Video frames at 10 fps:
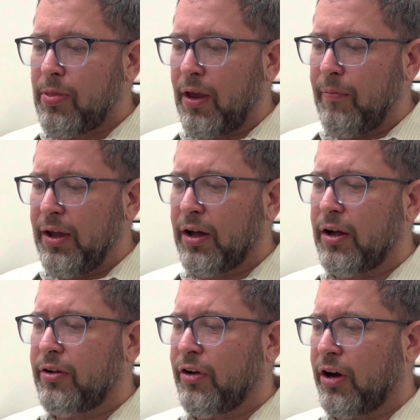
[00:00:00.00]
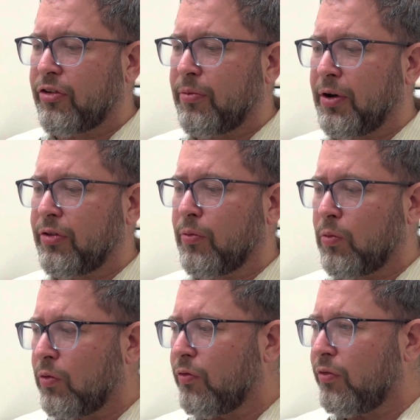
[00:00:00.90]
Micah talks about
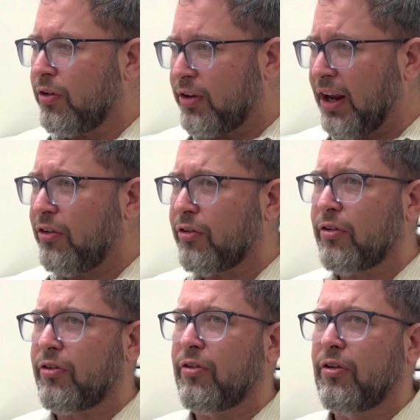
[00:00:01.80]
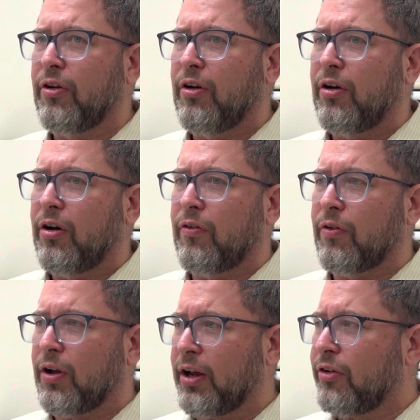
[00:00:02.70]
the dangers of
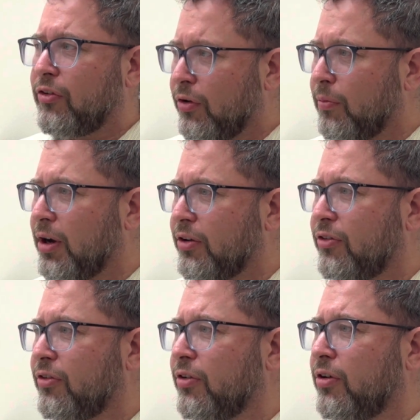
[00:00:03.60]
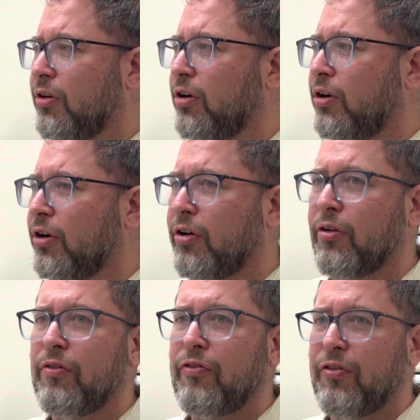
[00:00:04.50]
relying too much on our
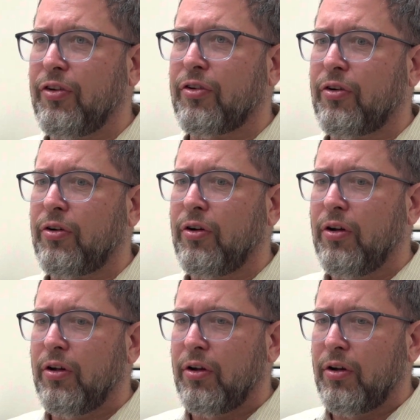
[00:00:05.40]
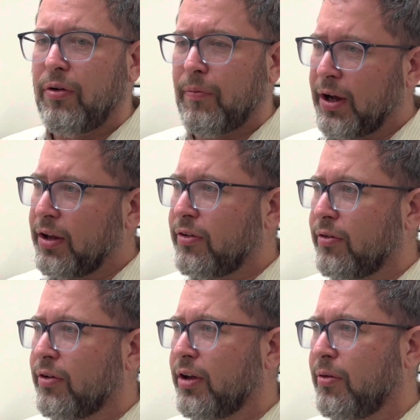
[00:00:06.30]
own physical might.
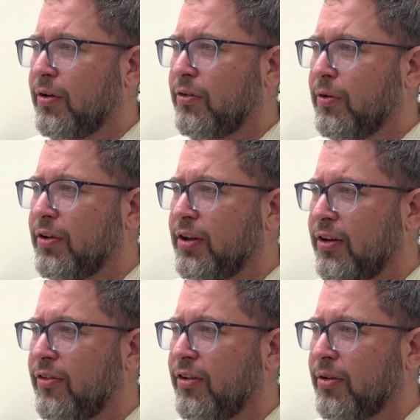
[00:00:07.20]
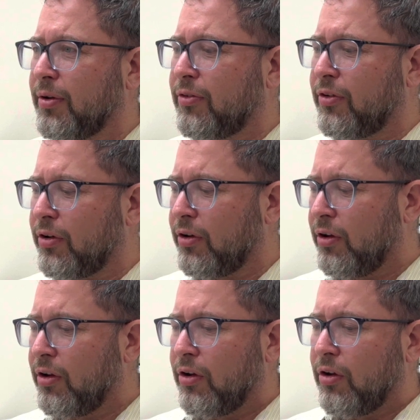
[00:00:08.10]
Okay, we have a tendency sometimes to
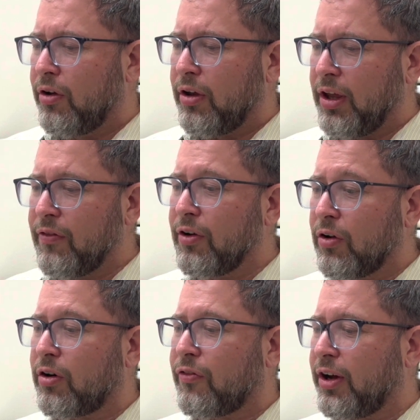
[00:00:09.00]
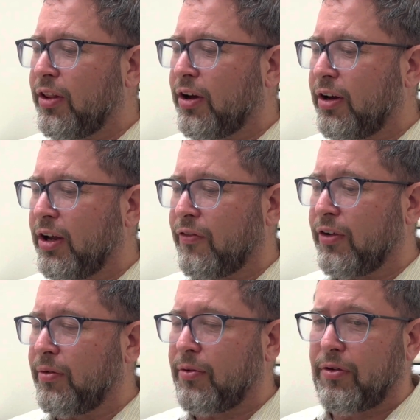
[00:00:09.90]
even glorify the IDF, and
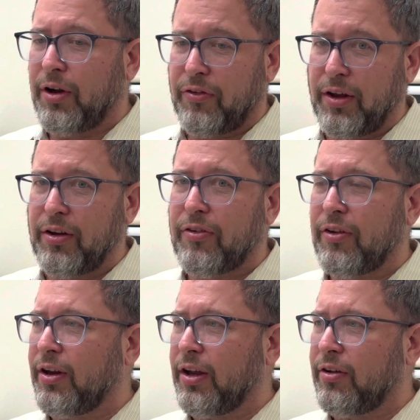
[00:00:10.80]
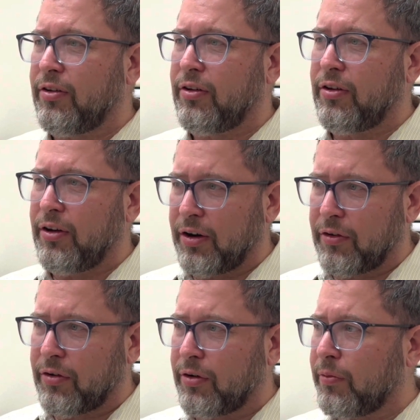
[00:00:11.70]
I'm not saying this in a
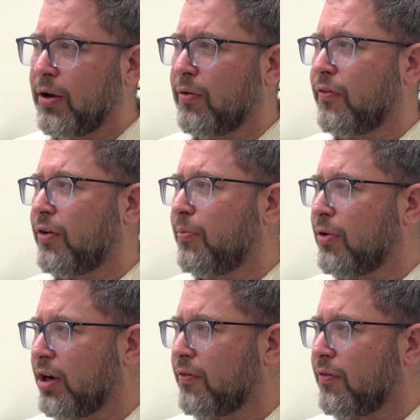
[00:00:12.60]
denegatory way. We are very proud of